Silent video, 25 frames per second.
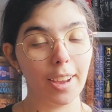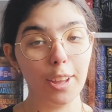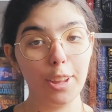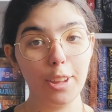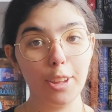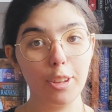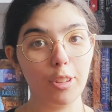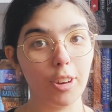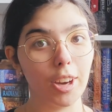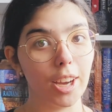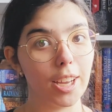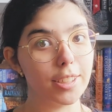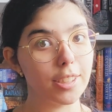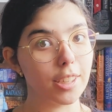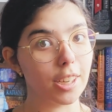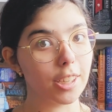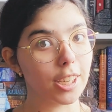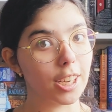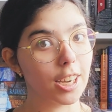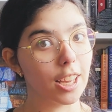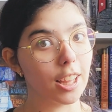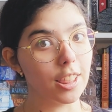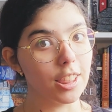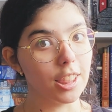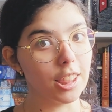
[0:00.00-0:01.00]
You guys are
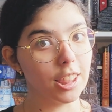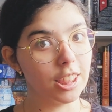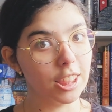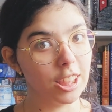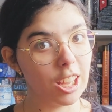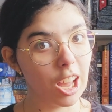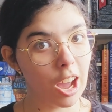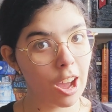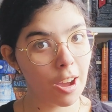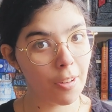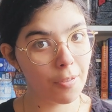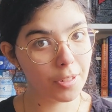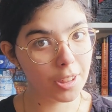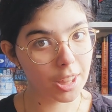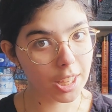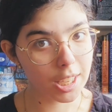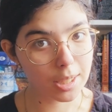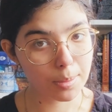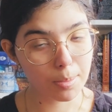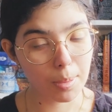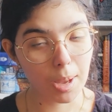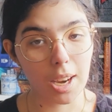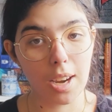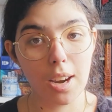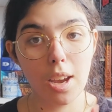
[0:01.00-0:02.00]
gonna love
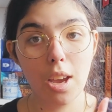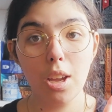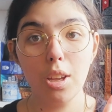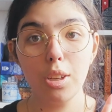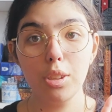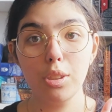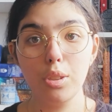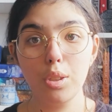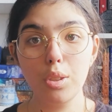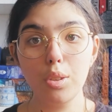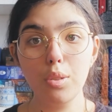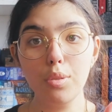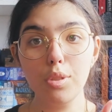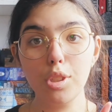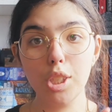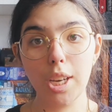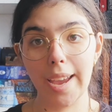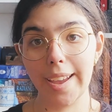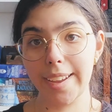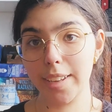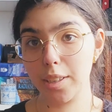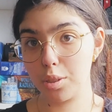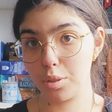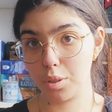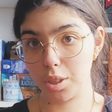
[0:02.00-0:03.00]
this man. Do
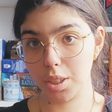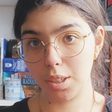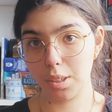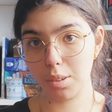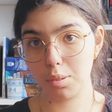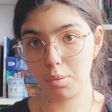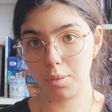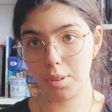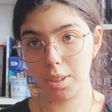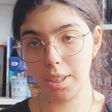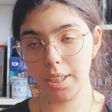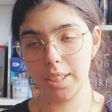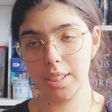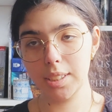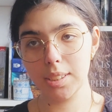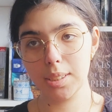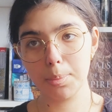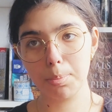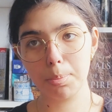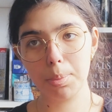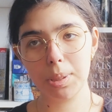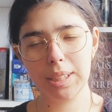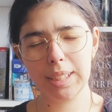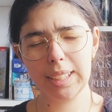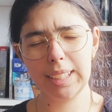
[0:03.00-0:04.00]
check trigger warnings,
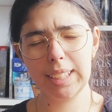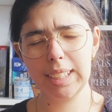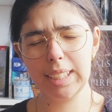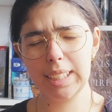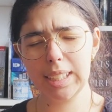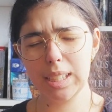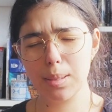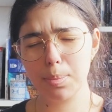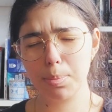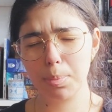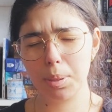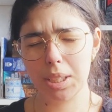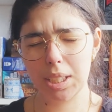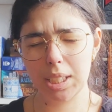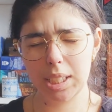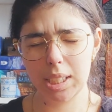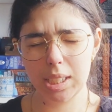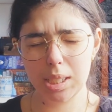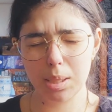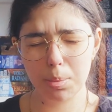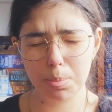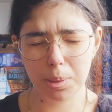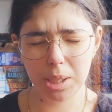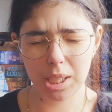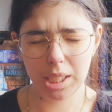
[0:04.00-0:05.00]
please,
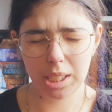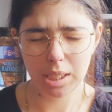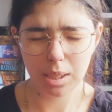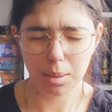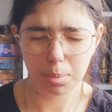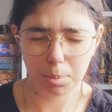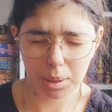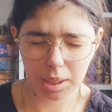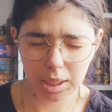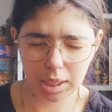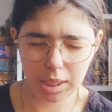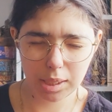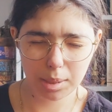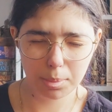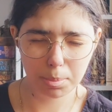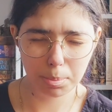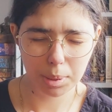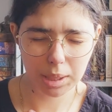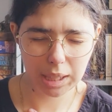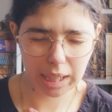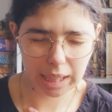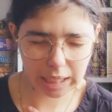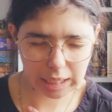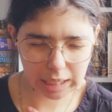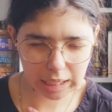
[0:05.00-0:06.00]
please, please, please,
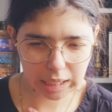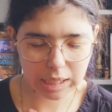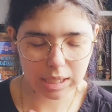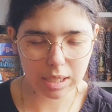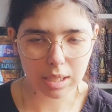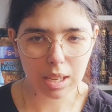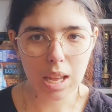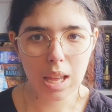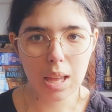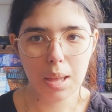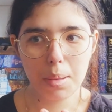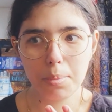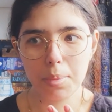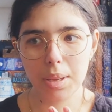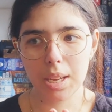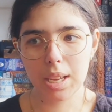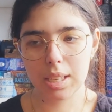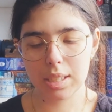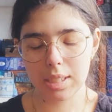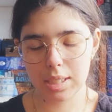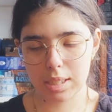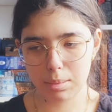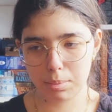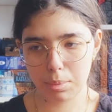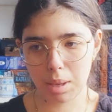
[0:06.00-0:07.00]
please,
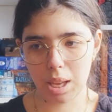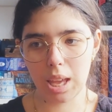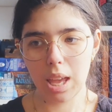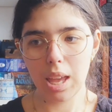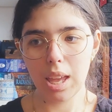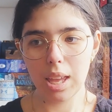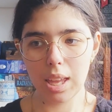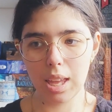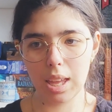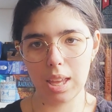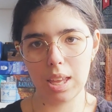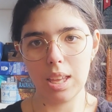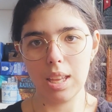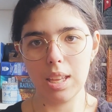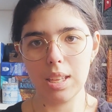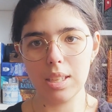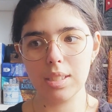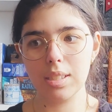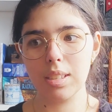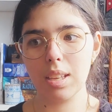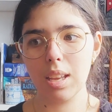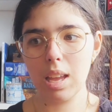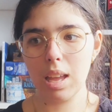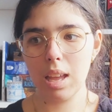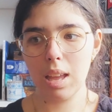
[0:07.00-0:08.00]
because May
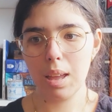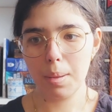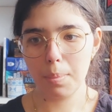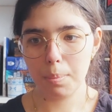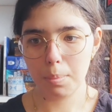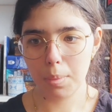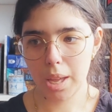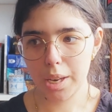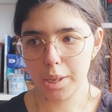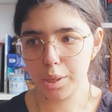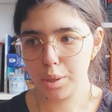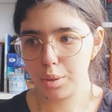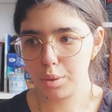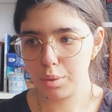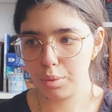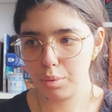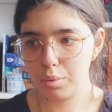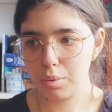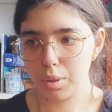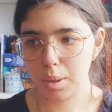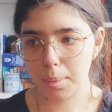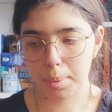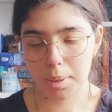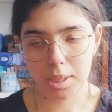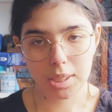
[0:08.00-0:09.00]
is meant to
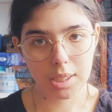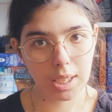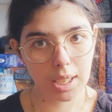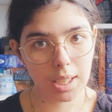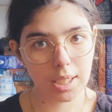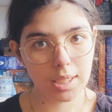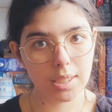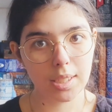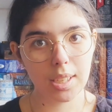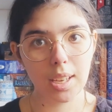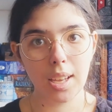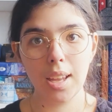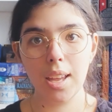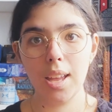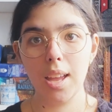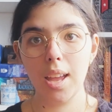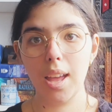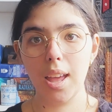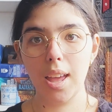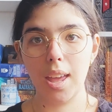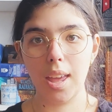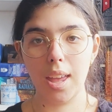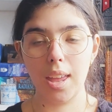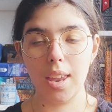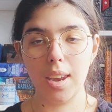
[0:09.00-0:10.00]
represent
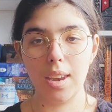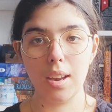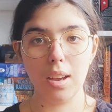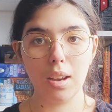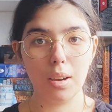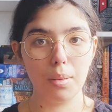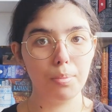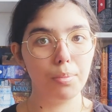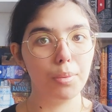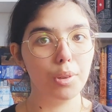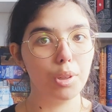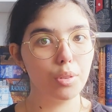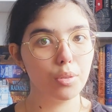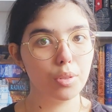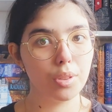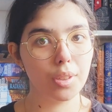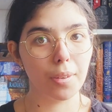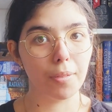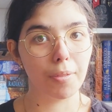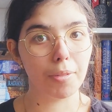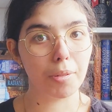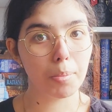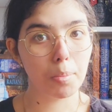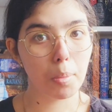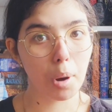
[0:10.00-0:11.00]
an
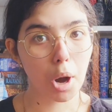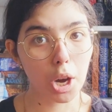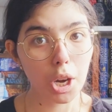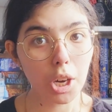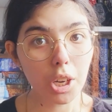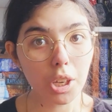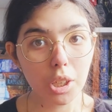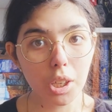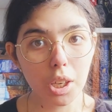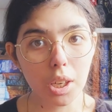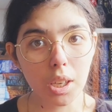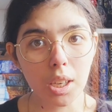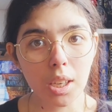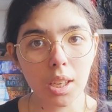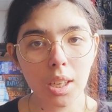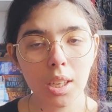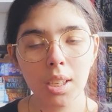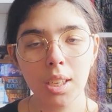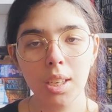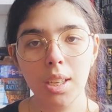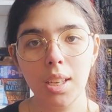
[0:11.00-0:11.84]
abusive partner.